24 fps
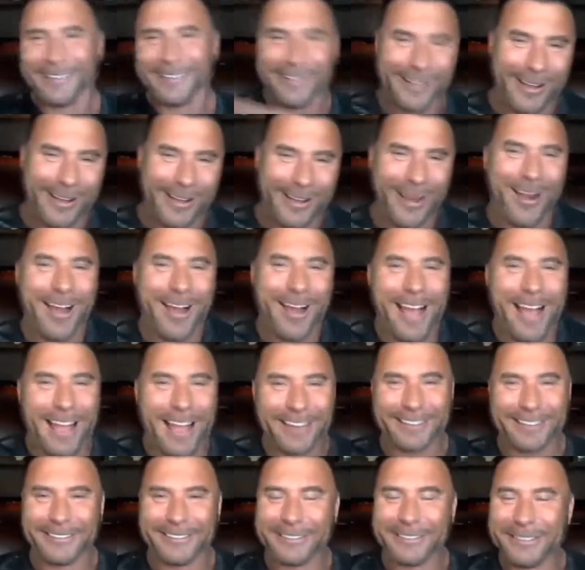All right.
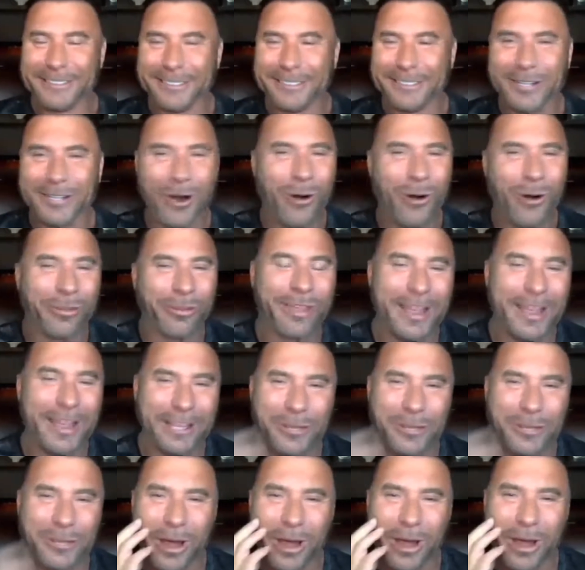Cole, thank you,
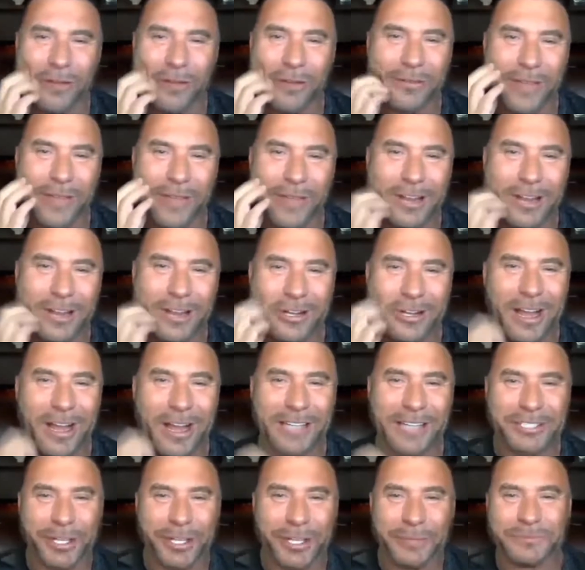brother, for that
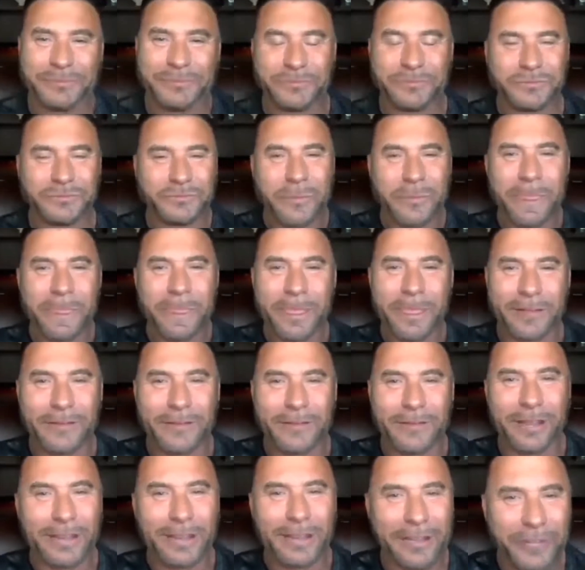introduction. I
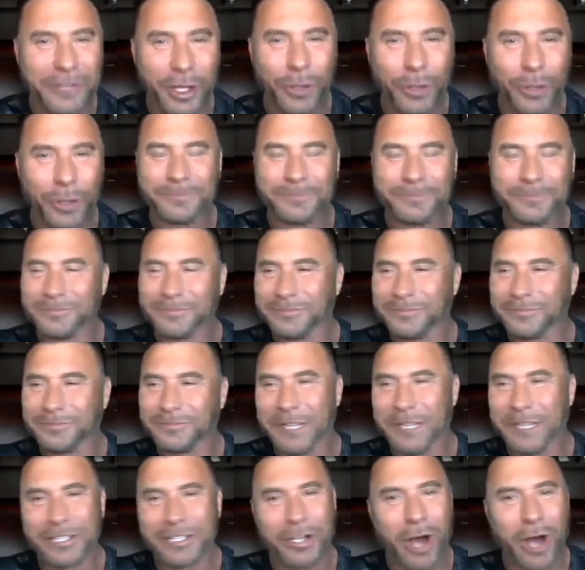love you.
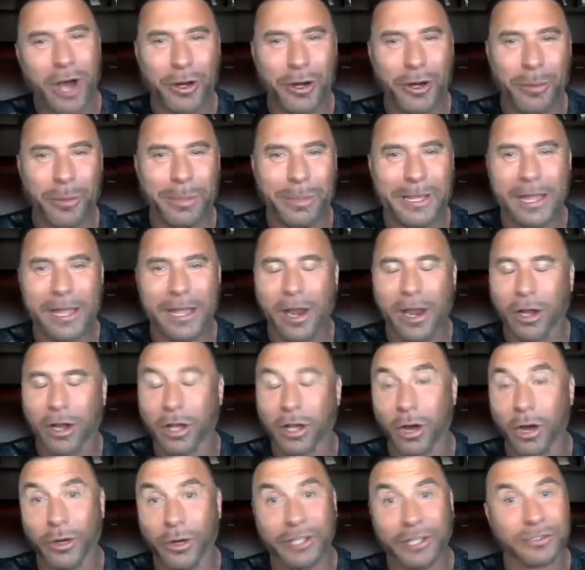It's an honor to be here.
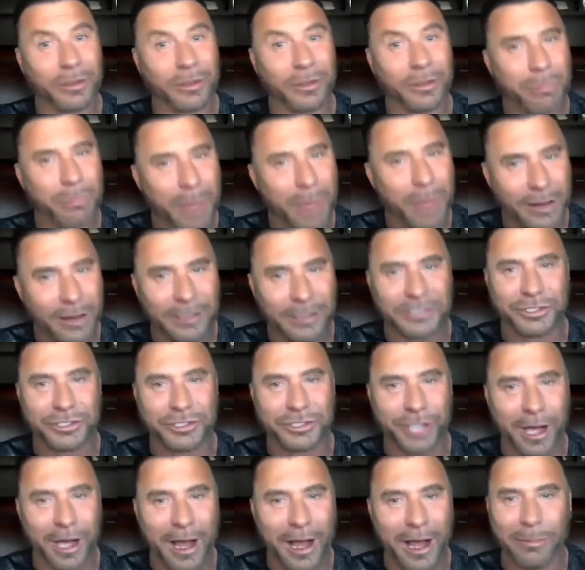Cody, tremendous
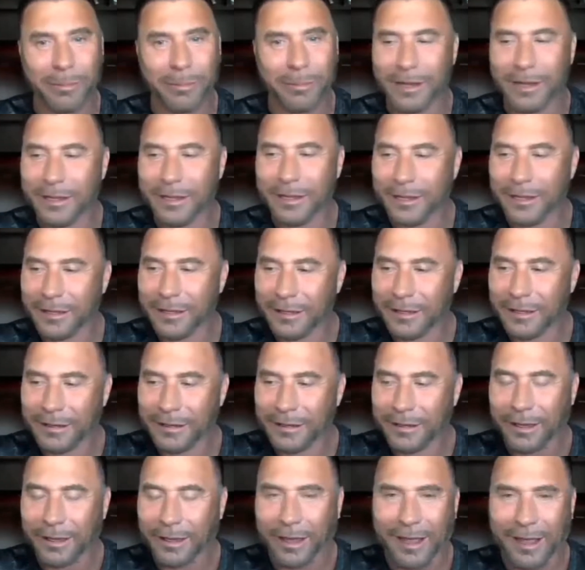job.
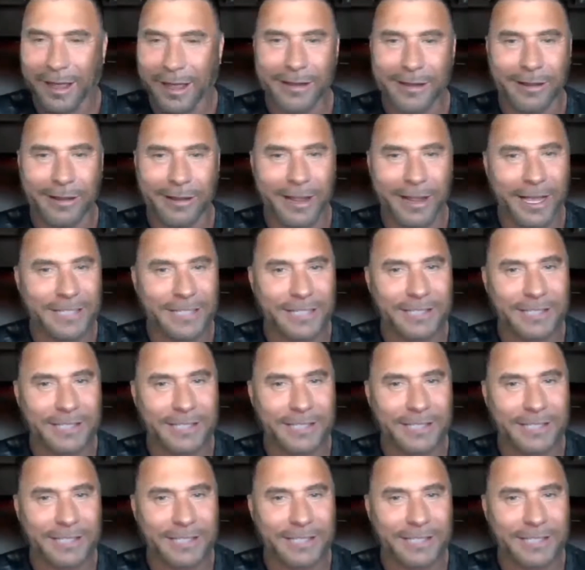And like I said,